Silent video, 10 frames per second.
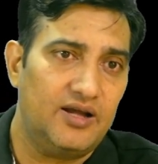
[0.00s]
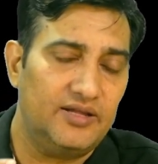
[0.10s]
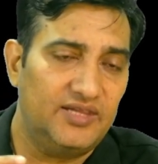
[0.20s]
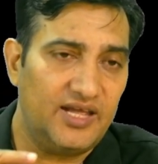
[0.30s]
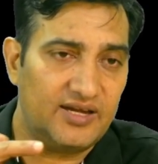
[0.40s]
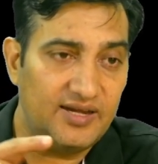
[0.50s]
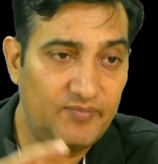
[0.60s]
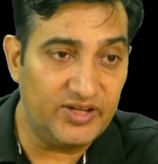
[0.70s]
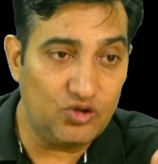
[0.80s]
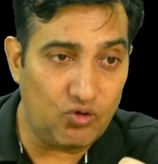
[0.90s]
They are
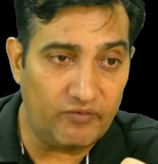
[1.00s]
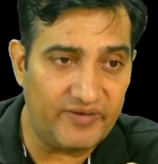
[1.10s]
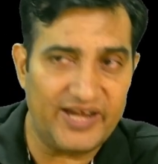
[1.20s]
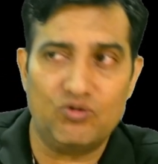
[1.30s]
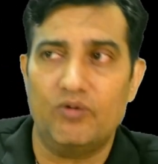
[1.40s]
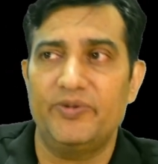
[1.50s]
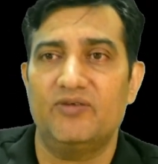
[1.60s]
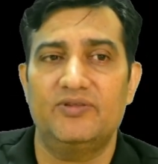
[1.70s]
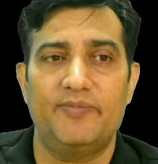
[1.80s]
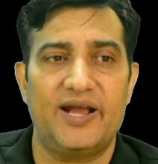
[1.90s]
keeping the offline copy of
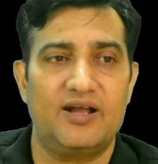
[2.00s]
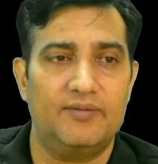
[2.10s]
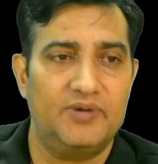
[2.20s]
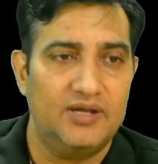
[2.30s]
the backup,